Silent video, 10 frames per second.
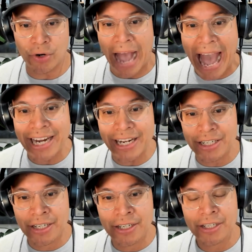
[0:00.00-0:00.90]

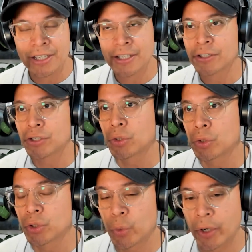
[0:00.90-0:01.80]
added
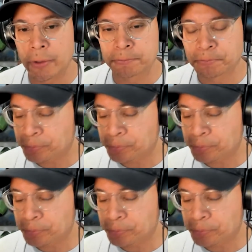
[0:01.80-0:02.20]
to Twitter.